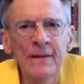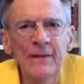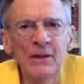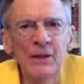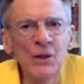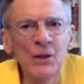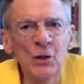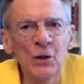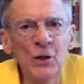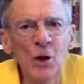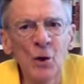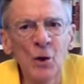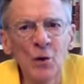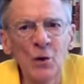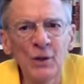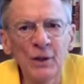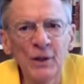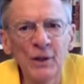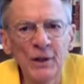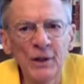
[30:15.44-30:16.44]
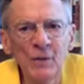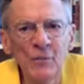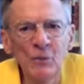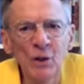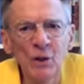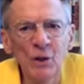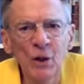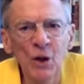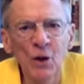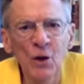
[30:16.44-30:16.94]
Didn't know Anita
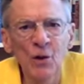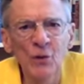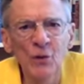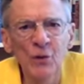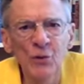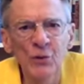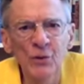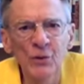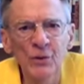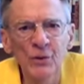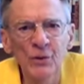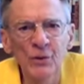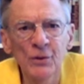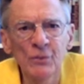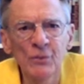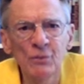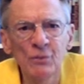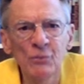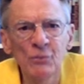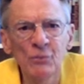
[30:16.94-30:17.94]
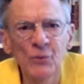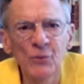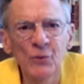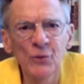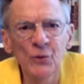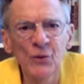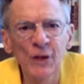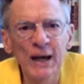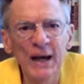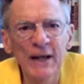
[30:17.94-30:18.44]
because the
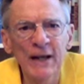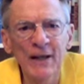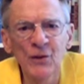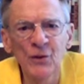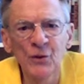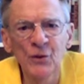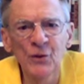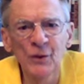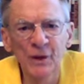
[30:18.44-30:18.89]
society